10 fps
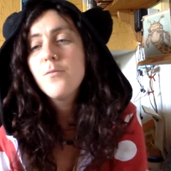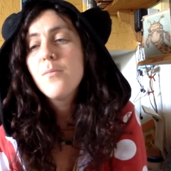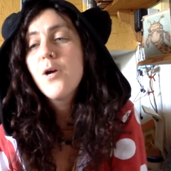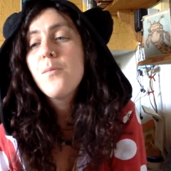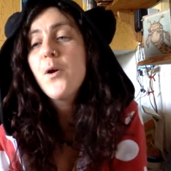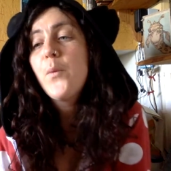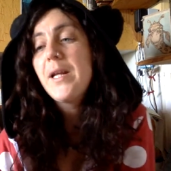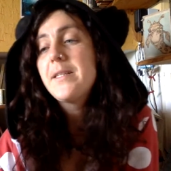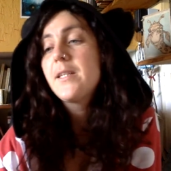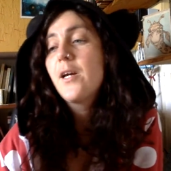Momo
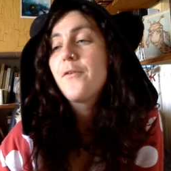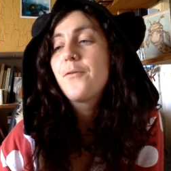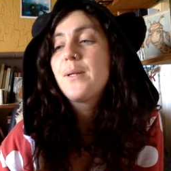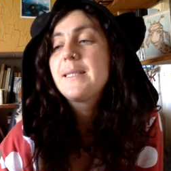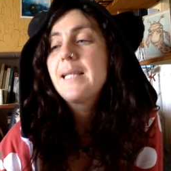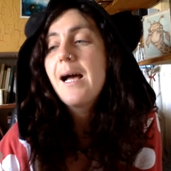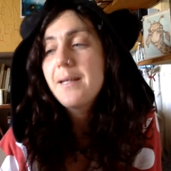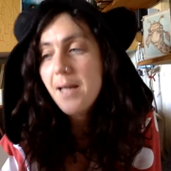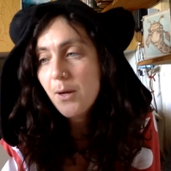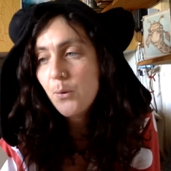went over and
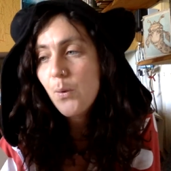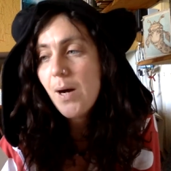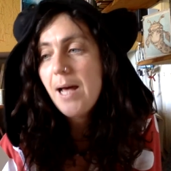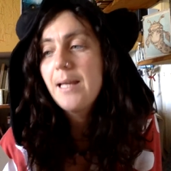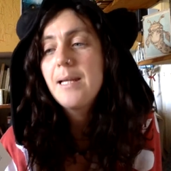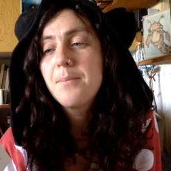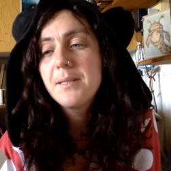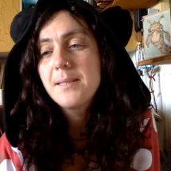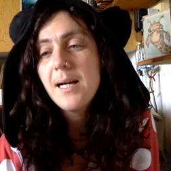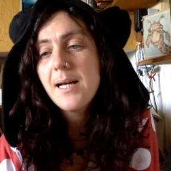sat down quietly
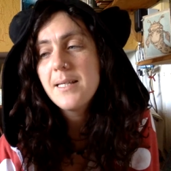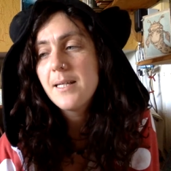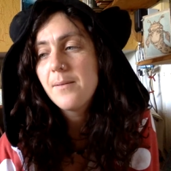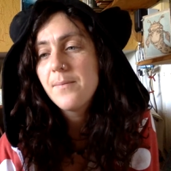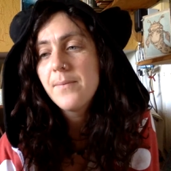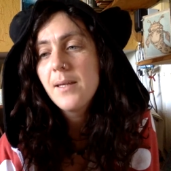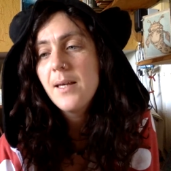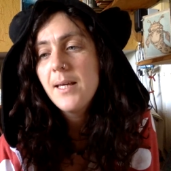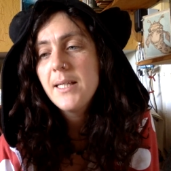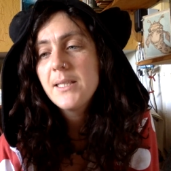beside him.
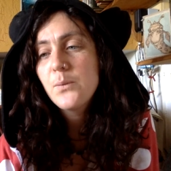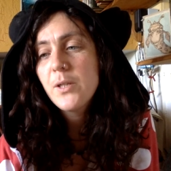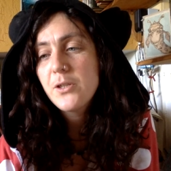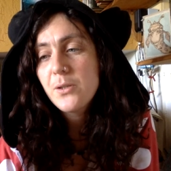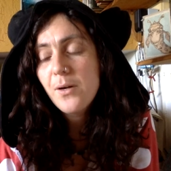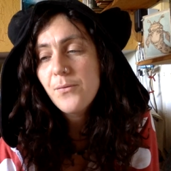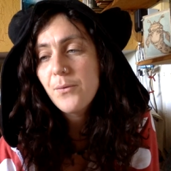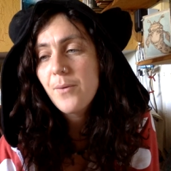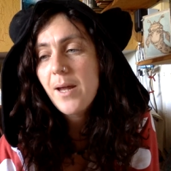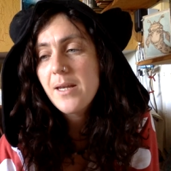He switched off
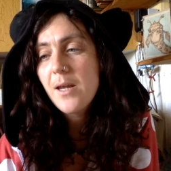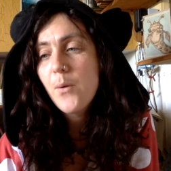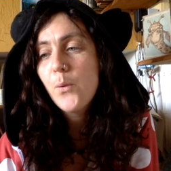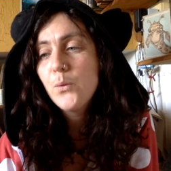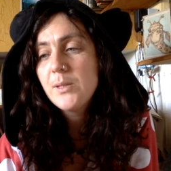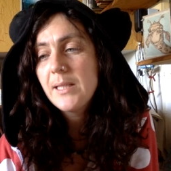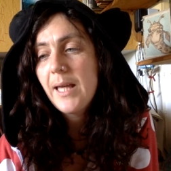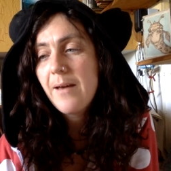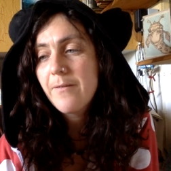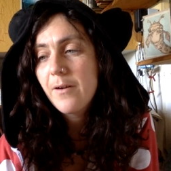the radio
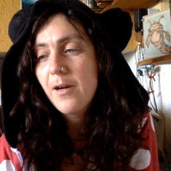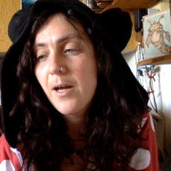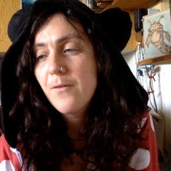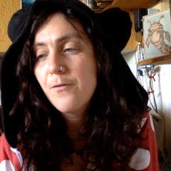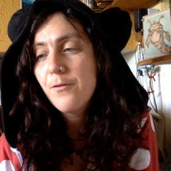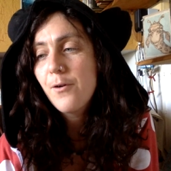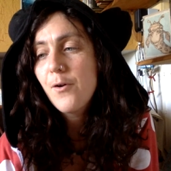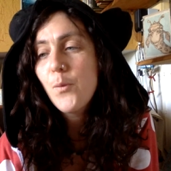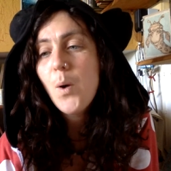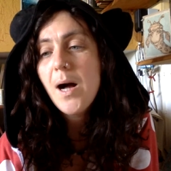altogether, and for
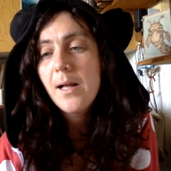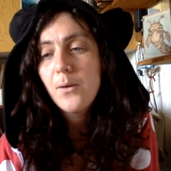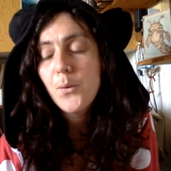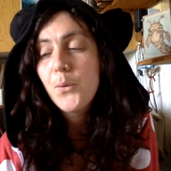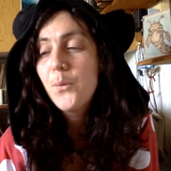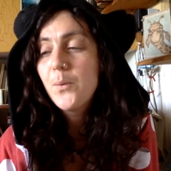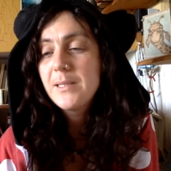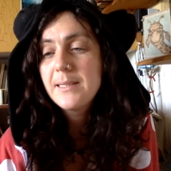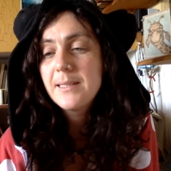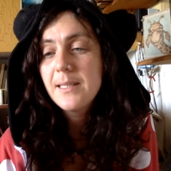a while all
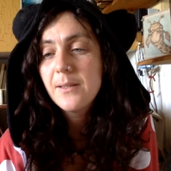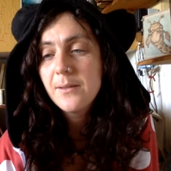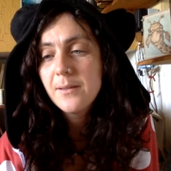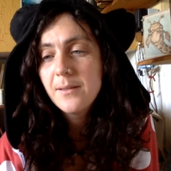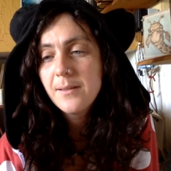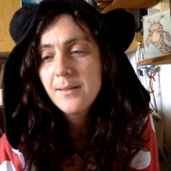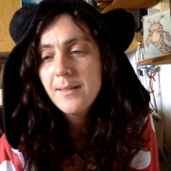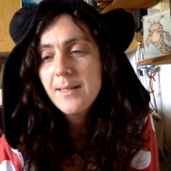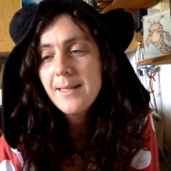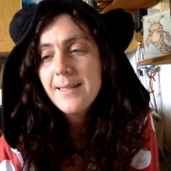was still.
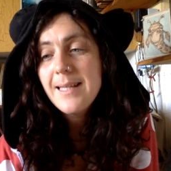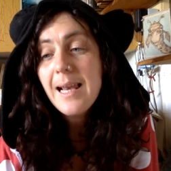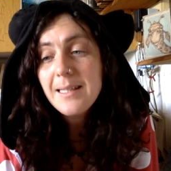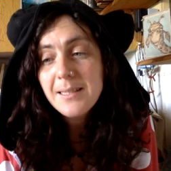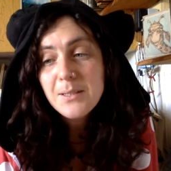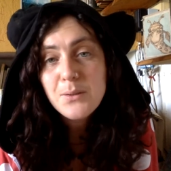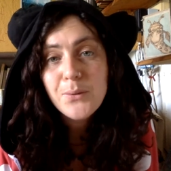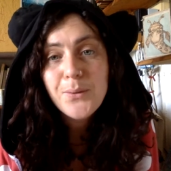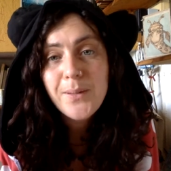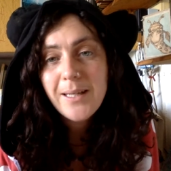Tell us a
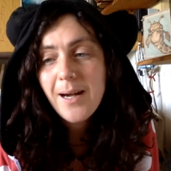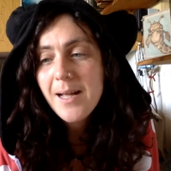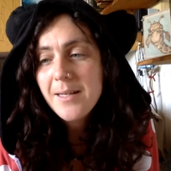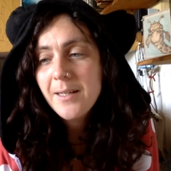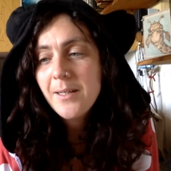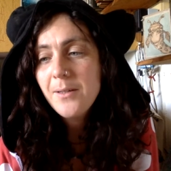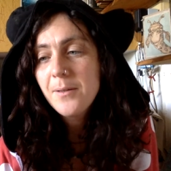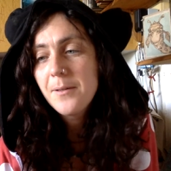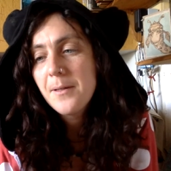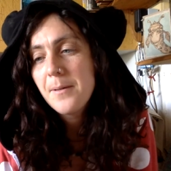story, Guido,
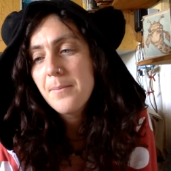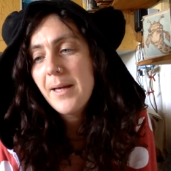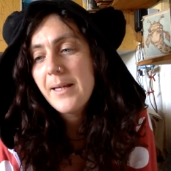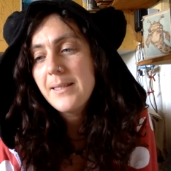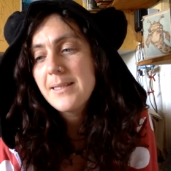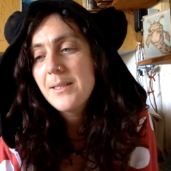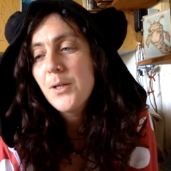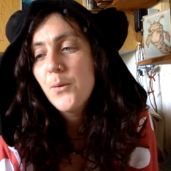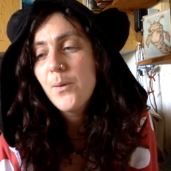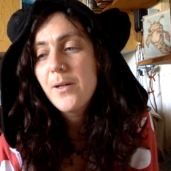begged
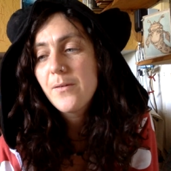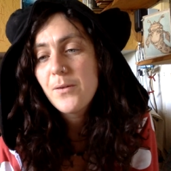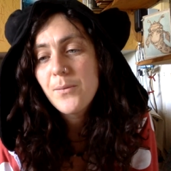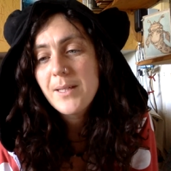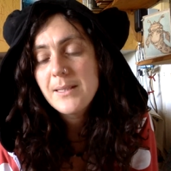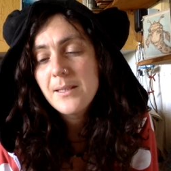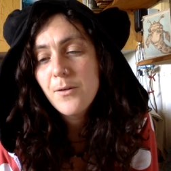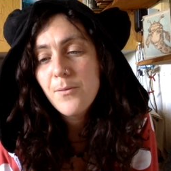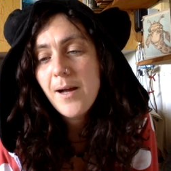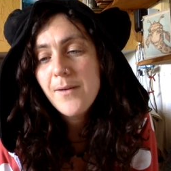one of the recent
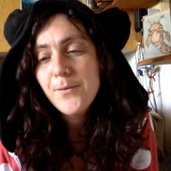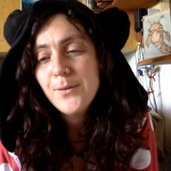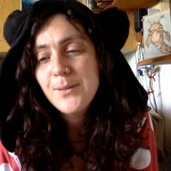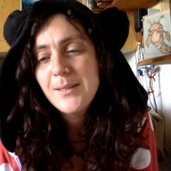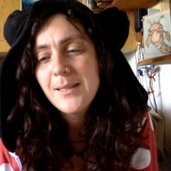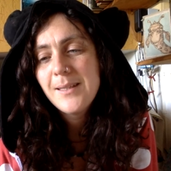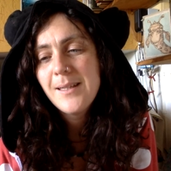arrivals.